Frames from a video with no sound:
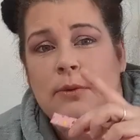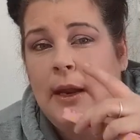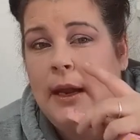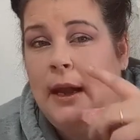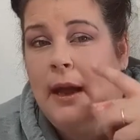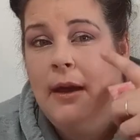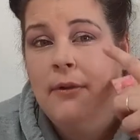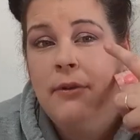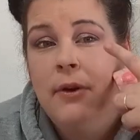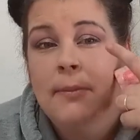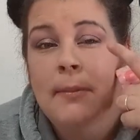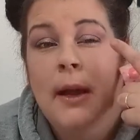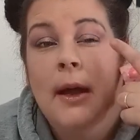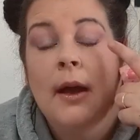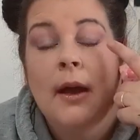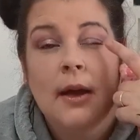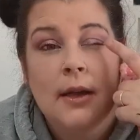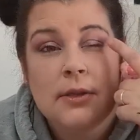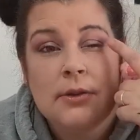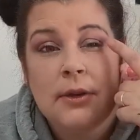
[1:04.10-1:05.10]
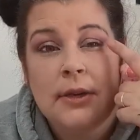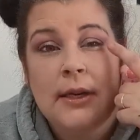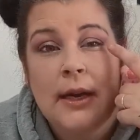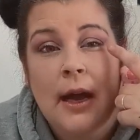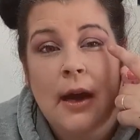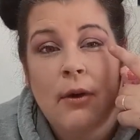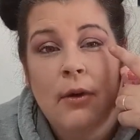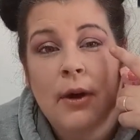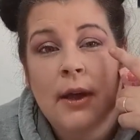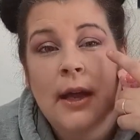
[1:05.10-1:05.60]
what I have on my eyes right
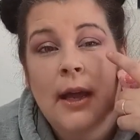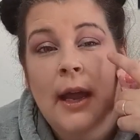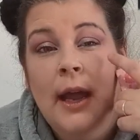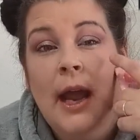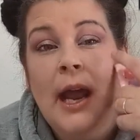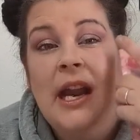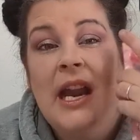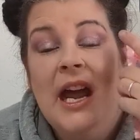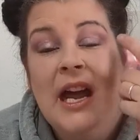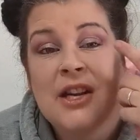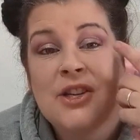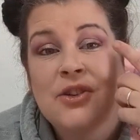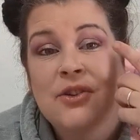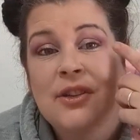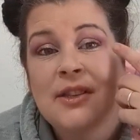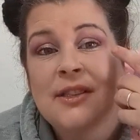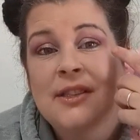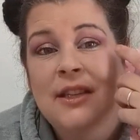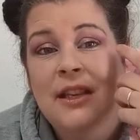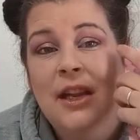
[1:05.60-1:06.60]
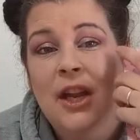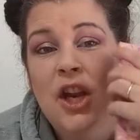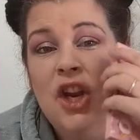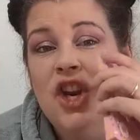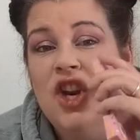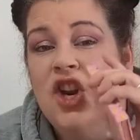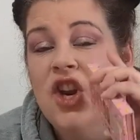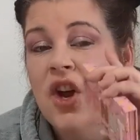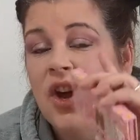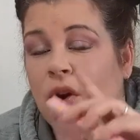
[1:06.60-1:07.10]
now. And as you can see,
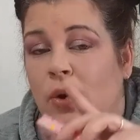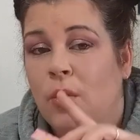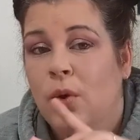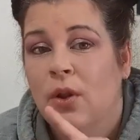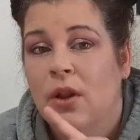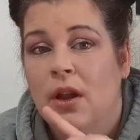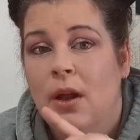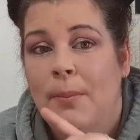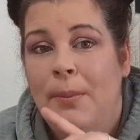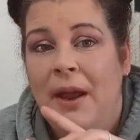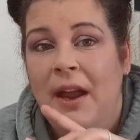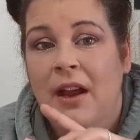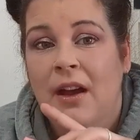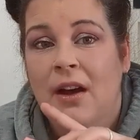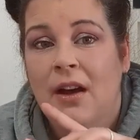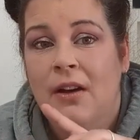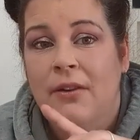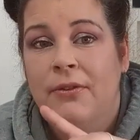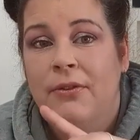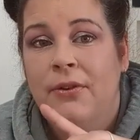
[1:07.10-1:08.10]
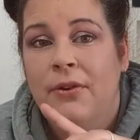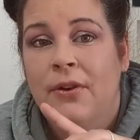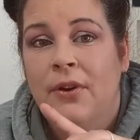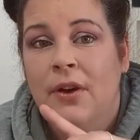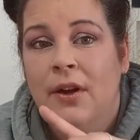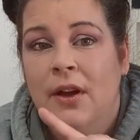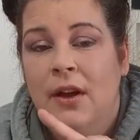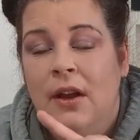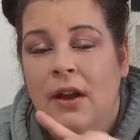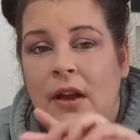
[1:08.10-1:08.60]
not a whole lot of payoff.
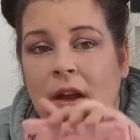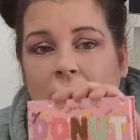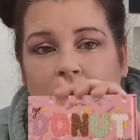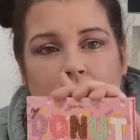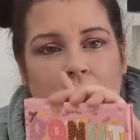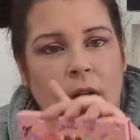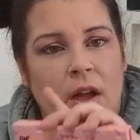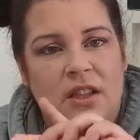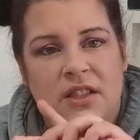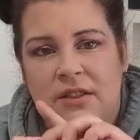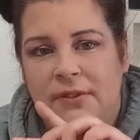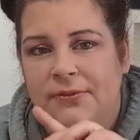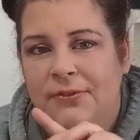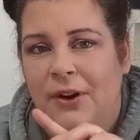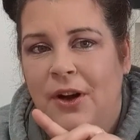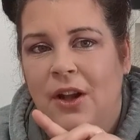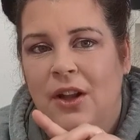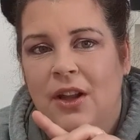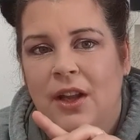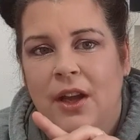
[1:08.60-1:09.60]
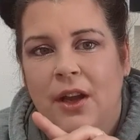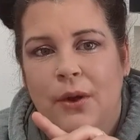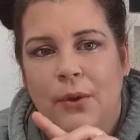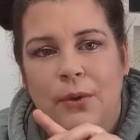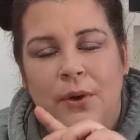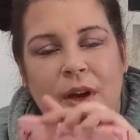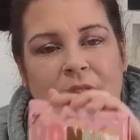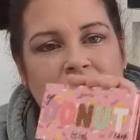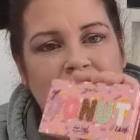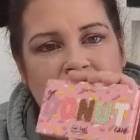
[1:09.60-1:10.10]
Lots of
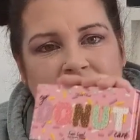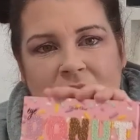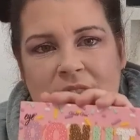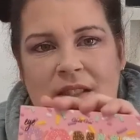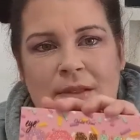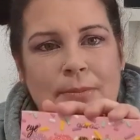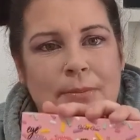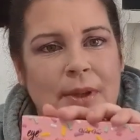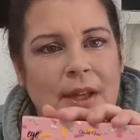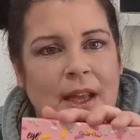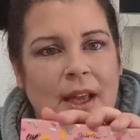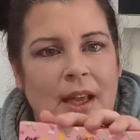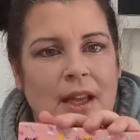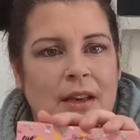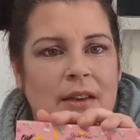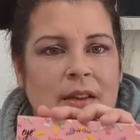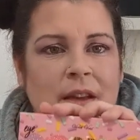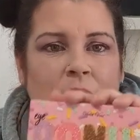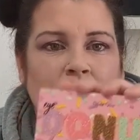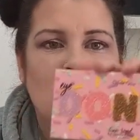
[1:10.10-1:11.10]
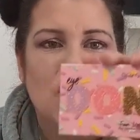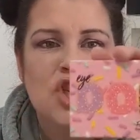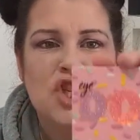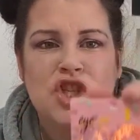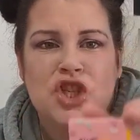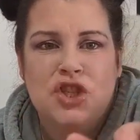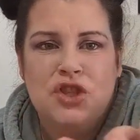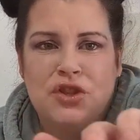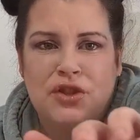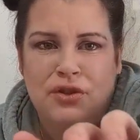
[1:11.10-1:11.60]
fallout, doesn't blend,
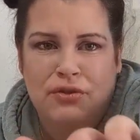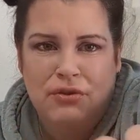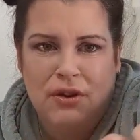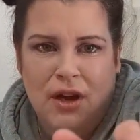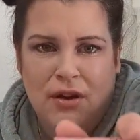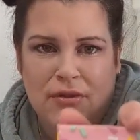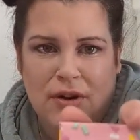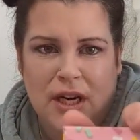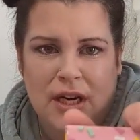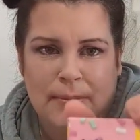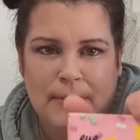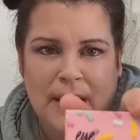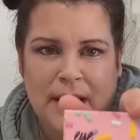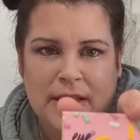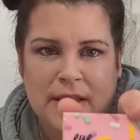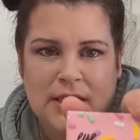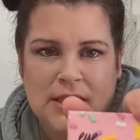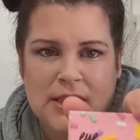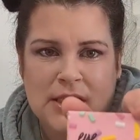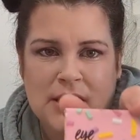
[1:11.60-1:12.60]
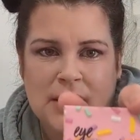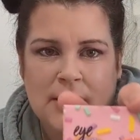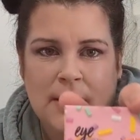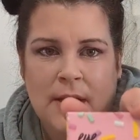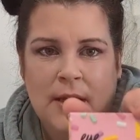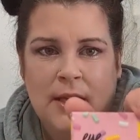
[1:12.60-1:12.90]
do not recommend this.